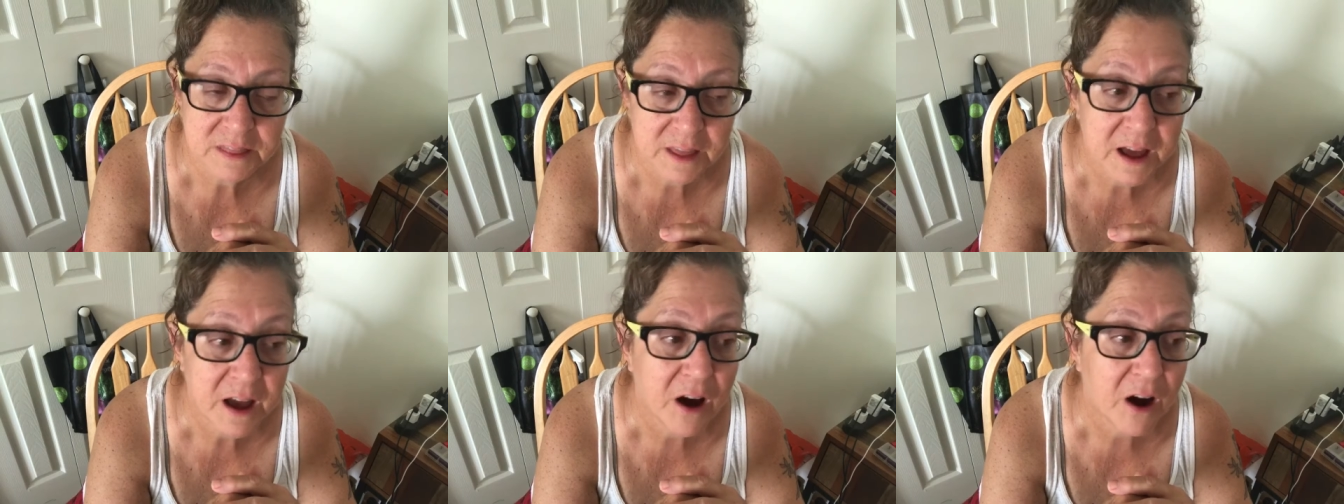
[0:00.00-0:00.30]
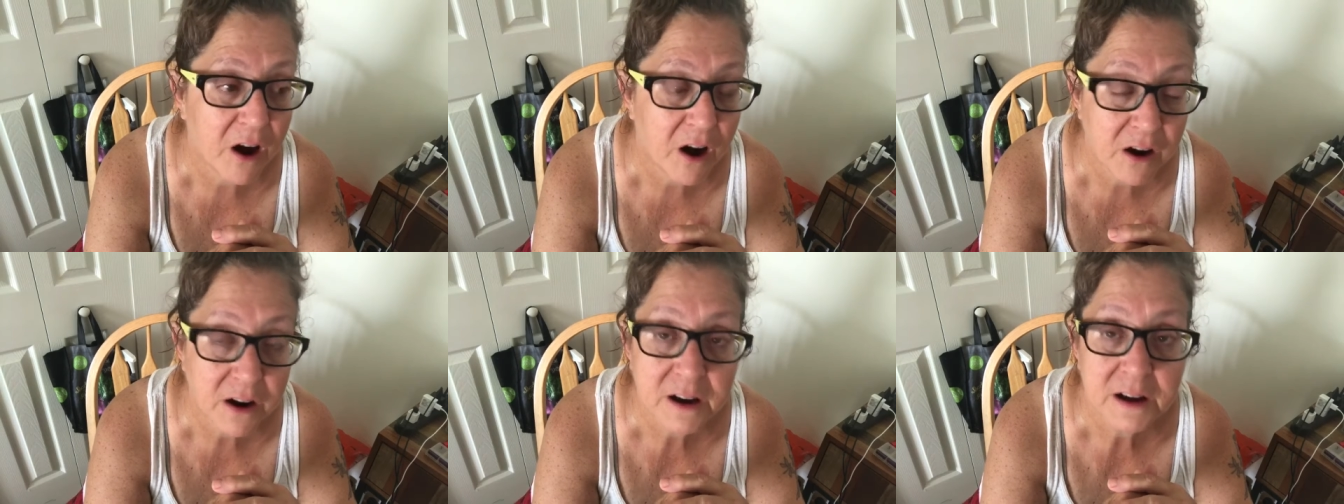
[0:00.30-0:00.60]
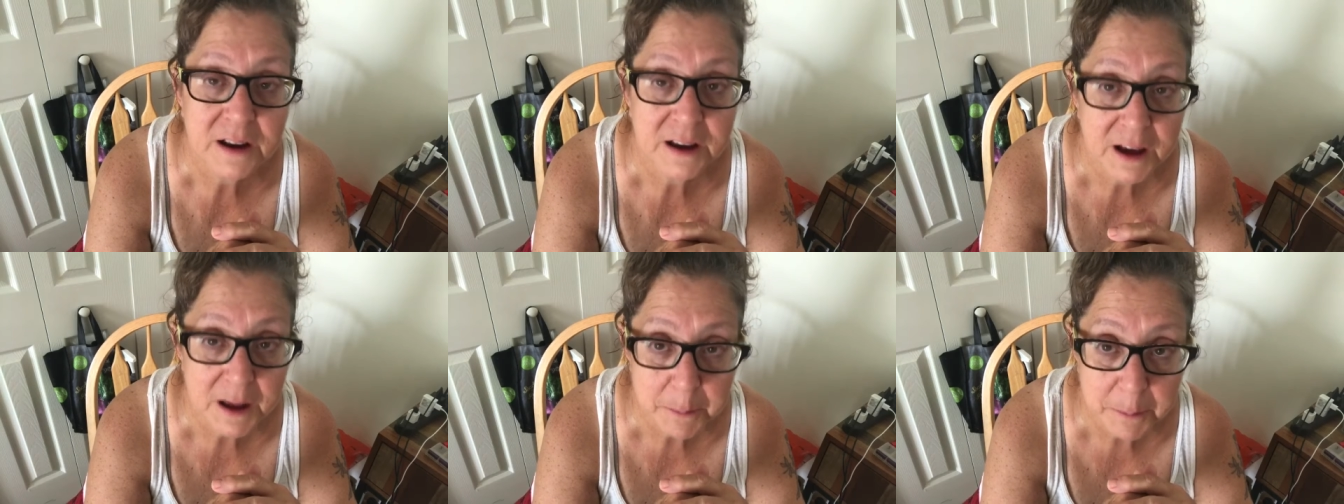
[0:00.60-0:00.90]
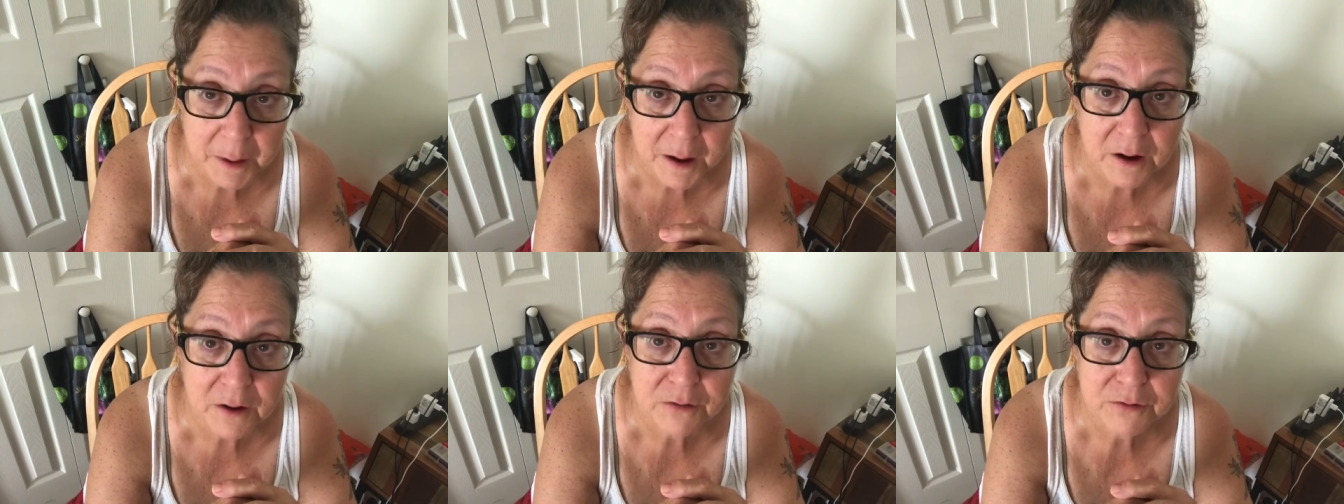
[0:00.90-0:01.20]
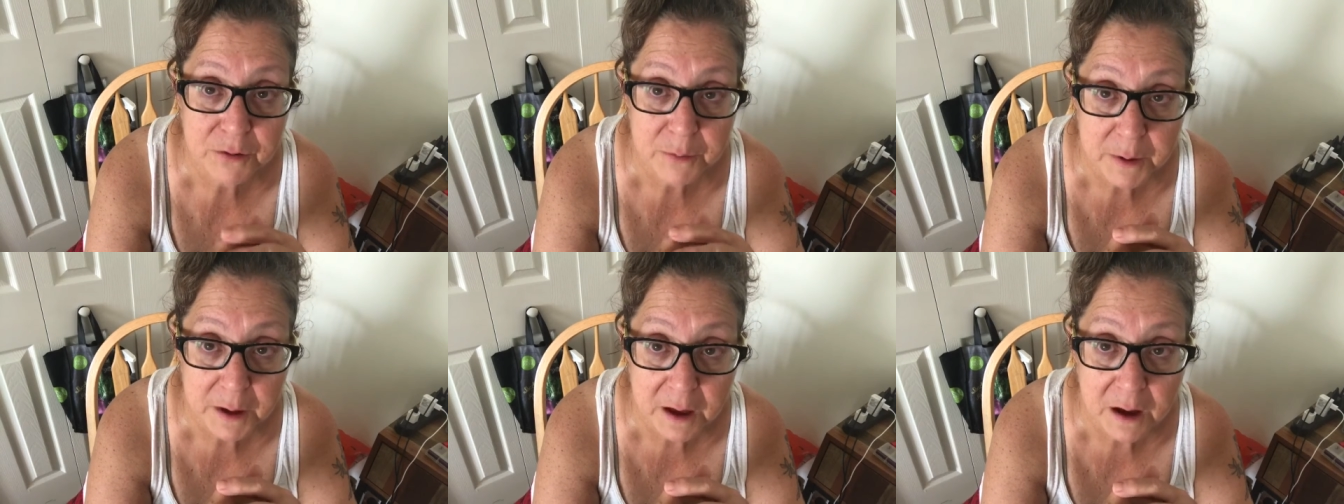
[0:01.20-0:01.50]
They are going to get better
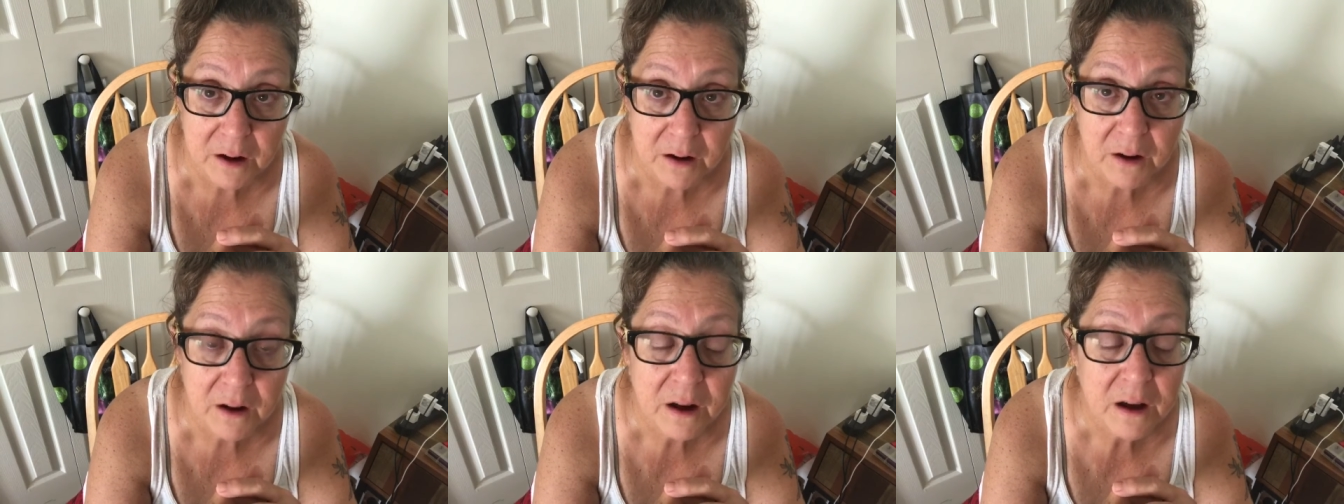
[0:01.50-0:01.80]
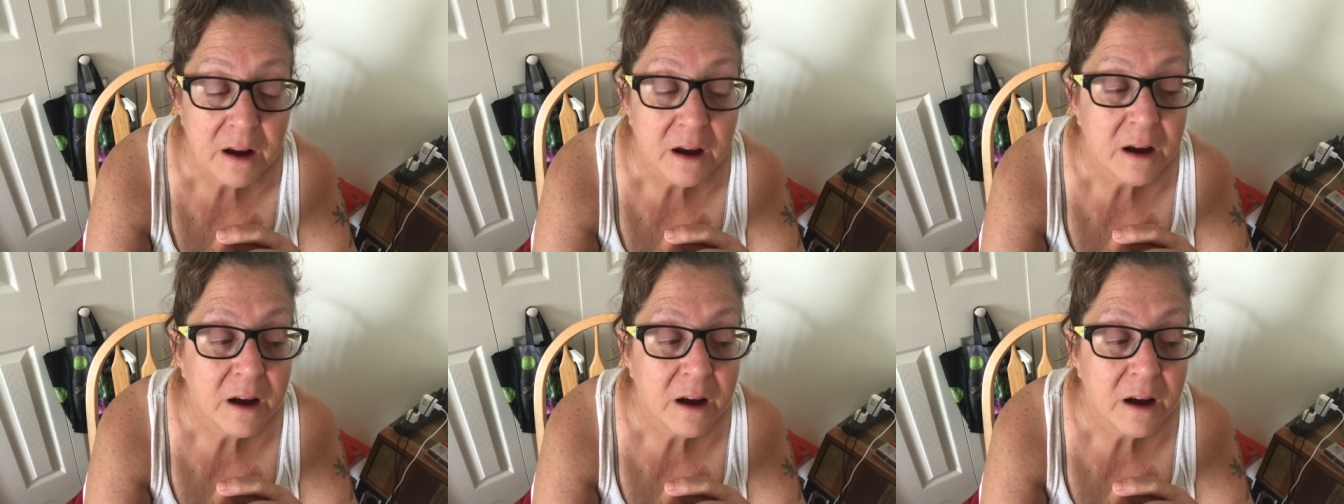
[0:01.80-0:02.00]
from here.